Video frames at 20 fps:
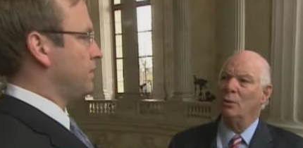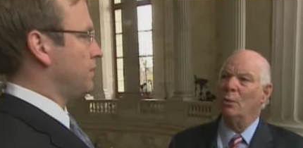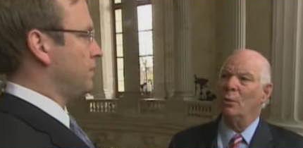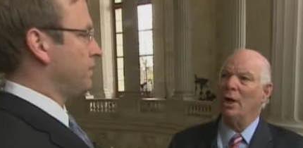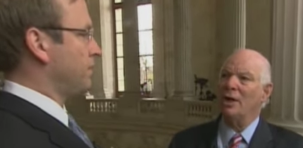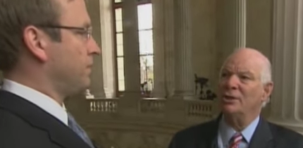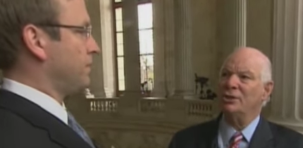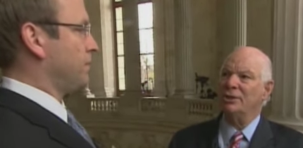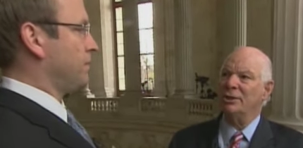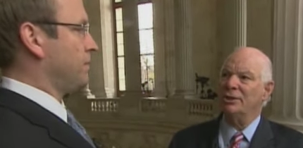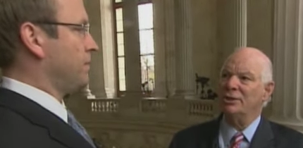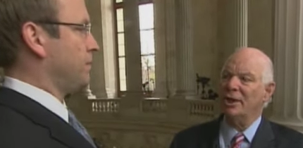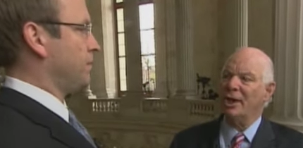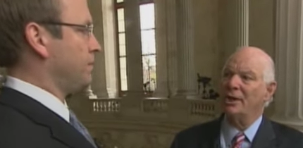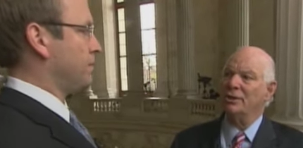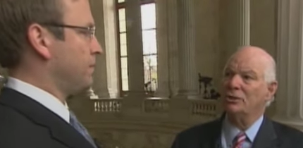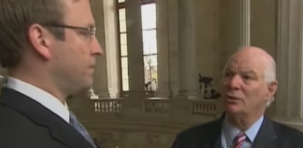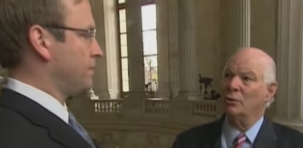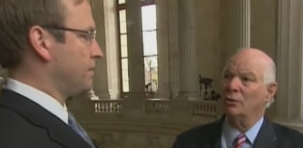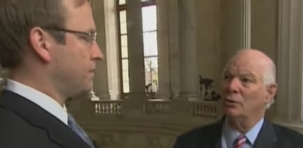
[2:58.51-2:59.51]
Speaker 1: questions
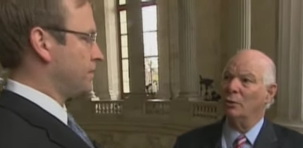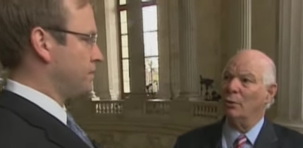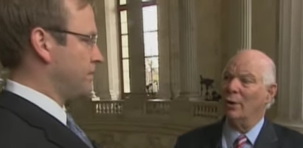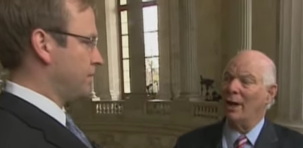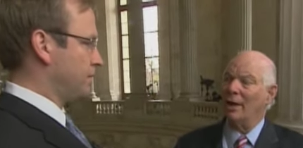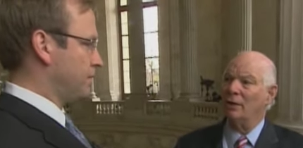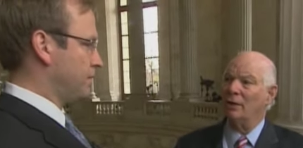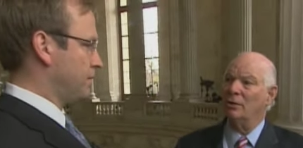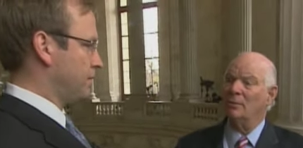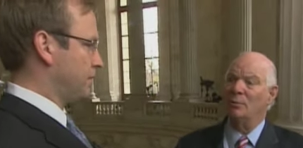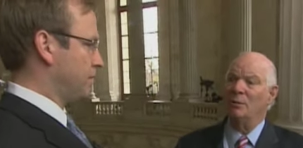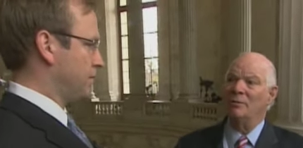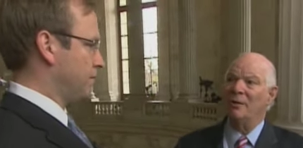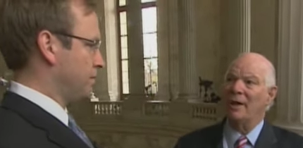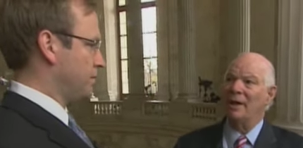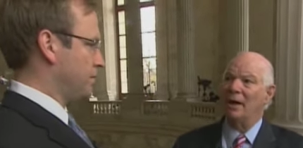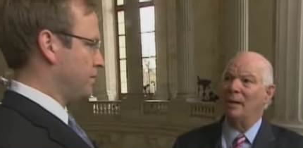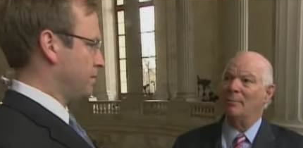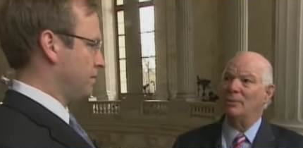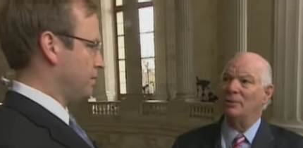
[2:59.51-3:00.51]
asked on the record. We've
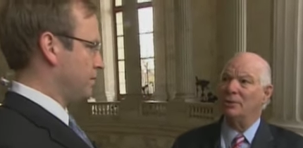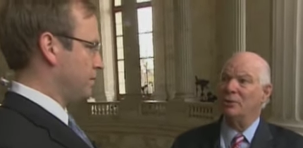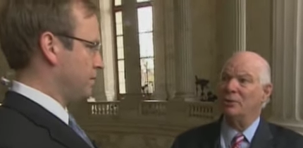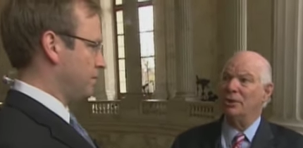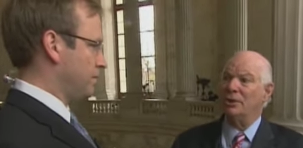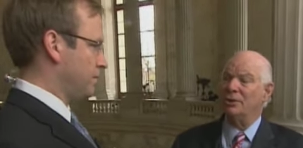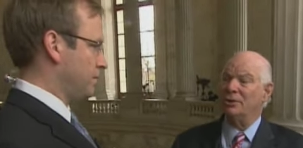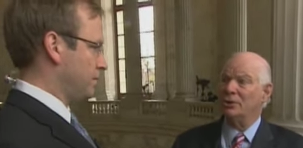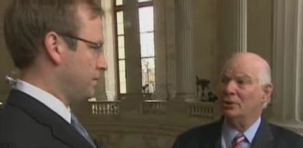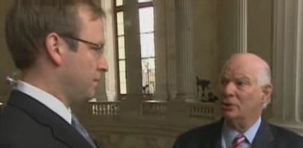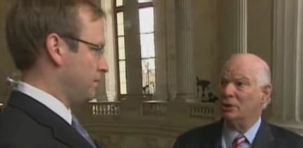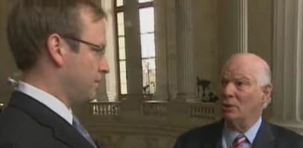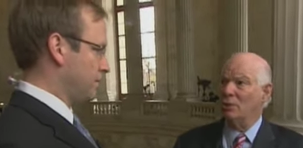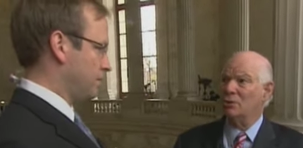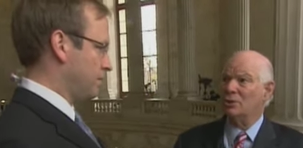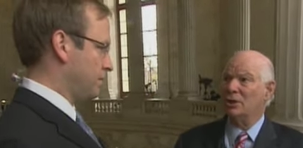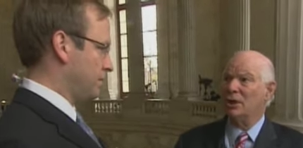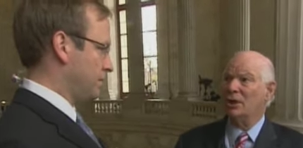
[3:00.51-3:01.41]
had opportunities in closed